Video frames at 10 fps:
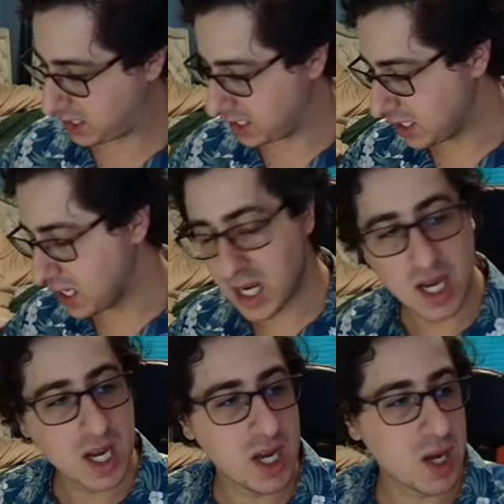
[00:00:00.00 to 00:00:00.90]
uh,
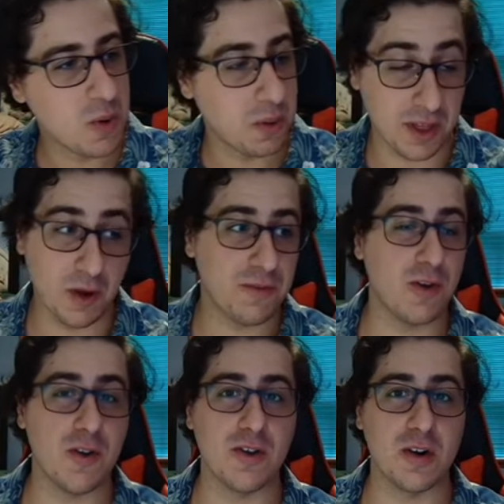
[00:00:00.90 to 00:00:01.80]
without
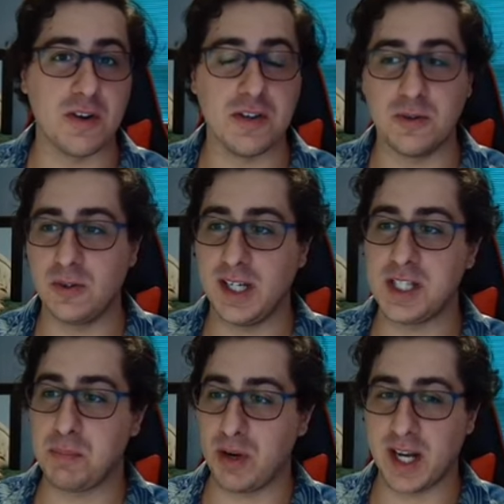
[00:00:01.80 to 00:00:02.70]
further ado,
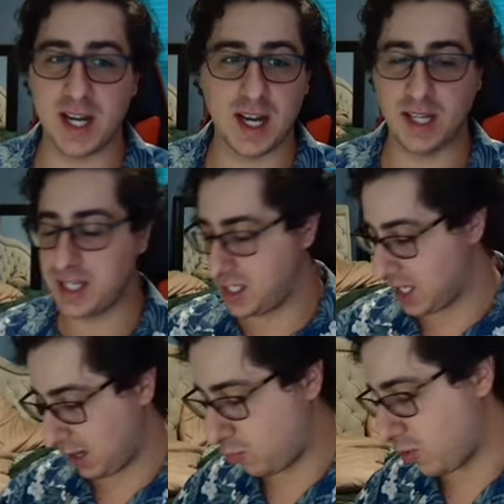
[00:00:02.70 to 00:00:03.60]
let's bring it in. Let's
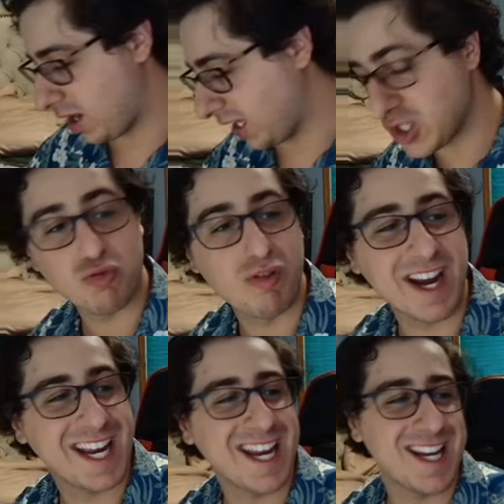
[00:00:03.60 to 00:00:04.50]
celebrate. Let's
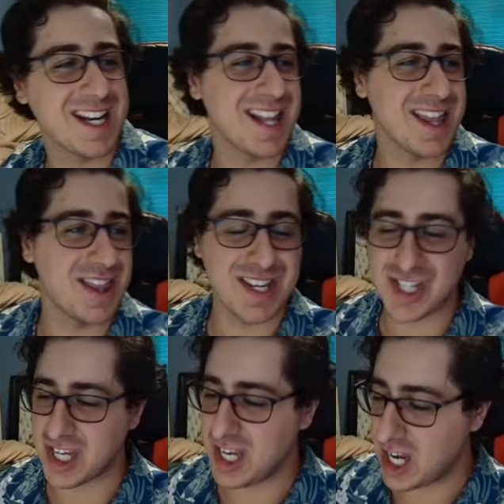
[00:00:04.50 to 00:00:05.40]
ring in
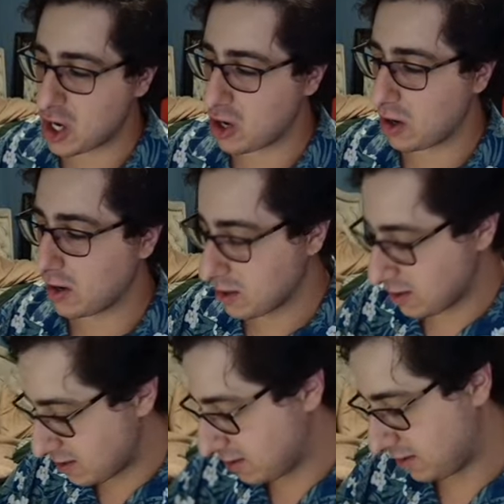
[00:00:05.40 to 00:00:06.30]
this year.
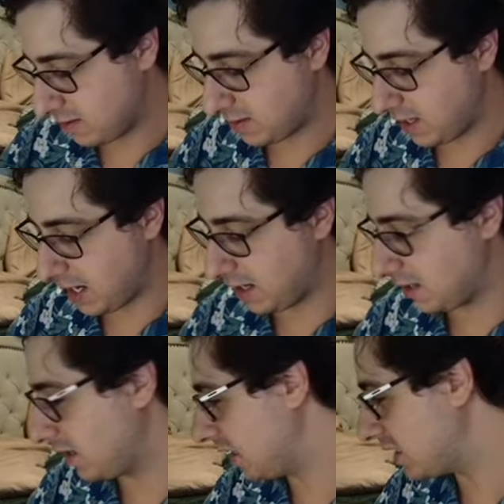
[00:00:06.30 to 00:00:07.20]
And